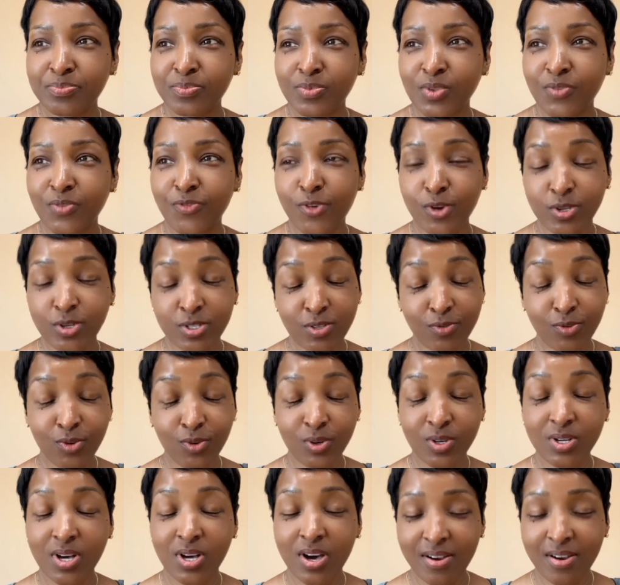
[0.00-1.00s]
first of all,
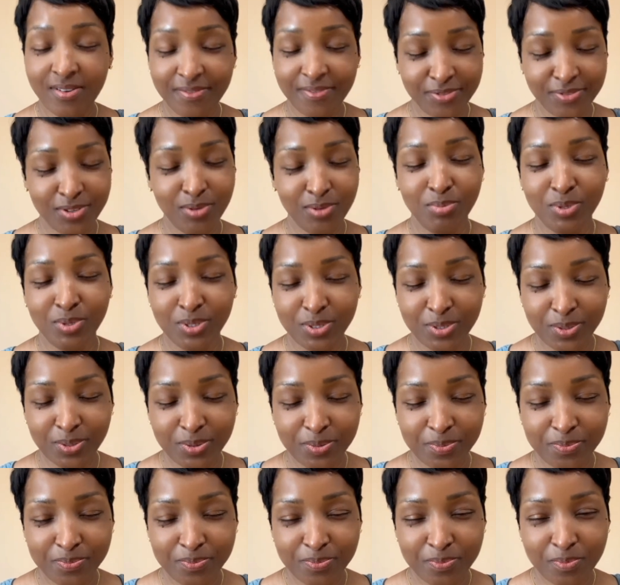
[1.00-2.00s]
comfortable.
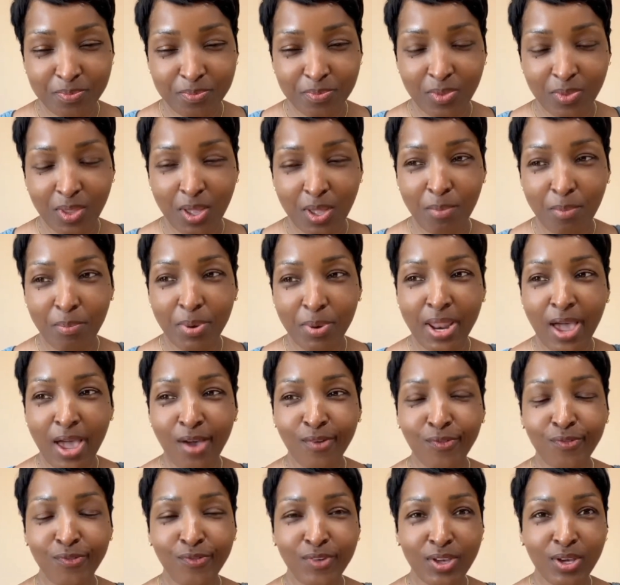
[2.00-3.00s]
But I
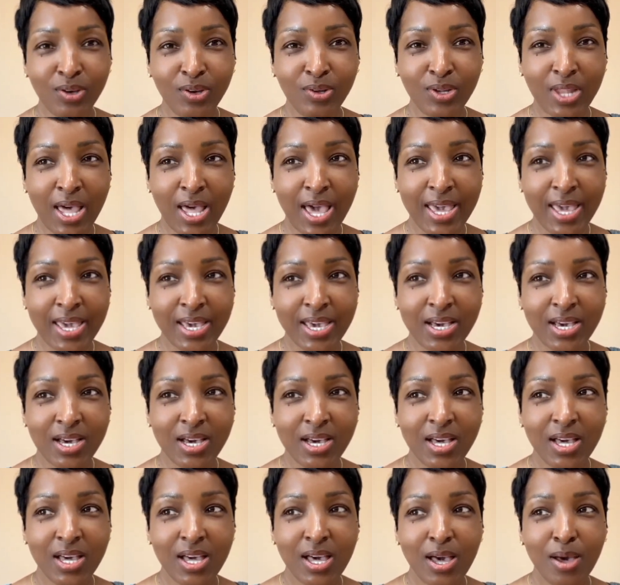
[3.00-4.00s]
feel like
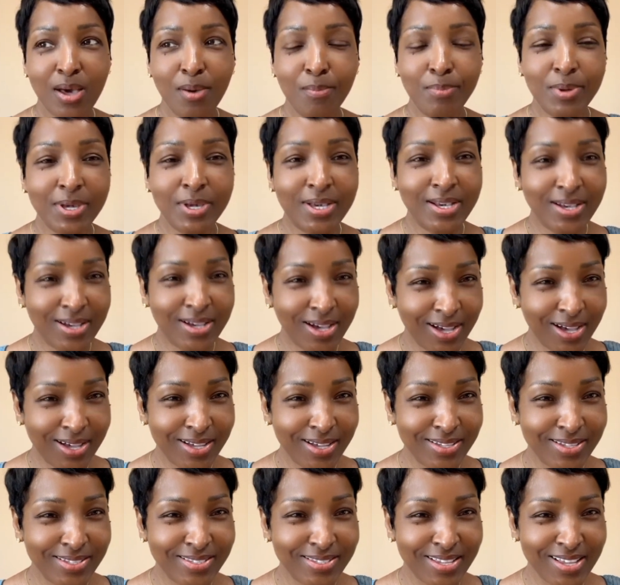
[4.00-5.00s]

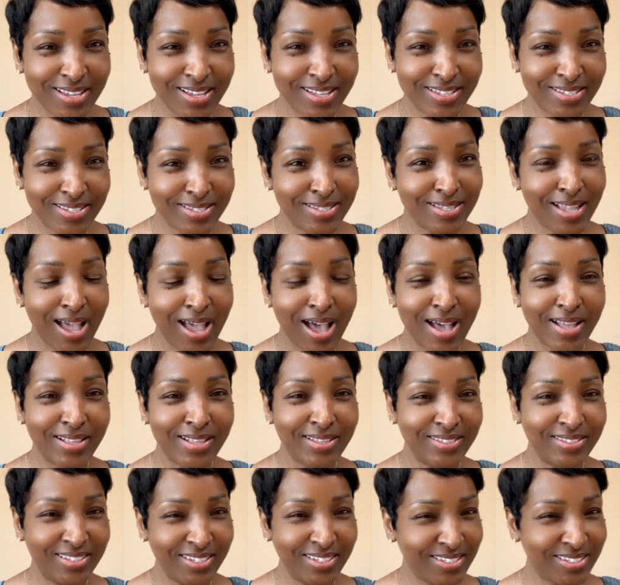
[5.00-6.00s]
because it's
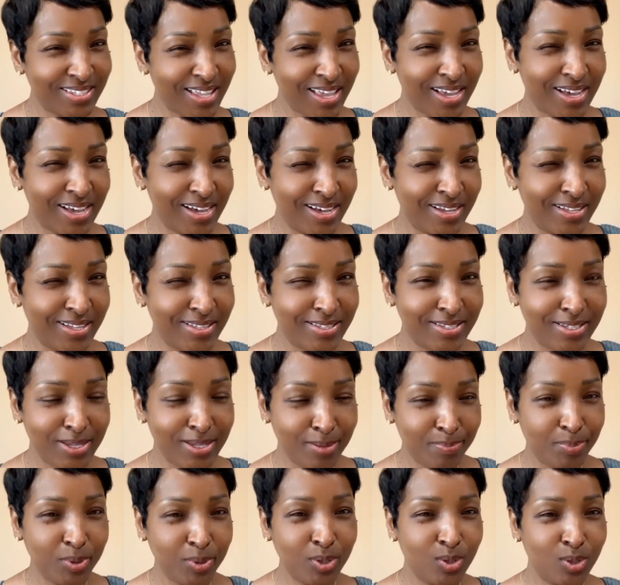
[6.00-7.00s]
not just like a
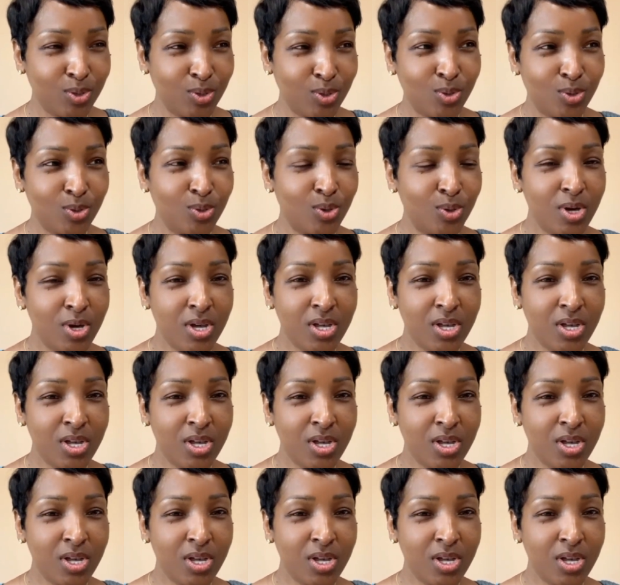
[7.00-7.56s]
typical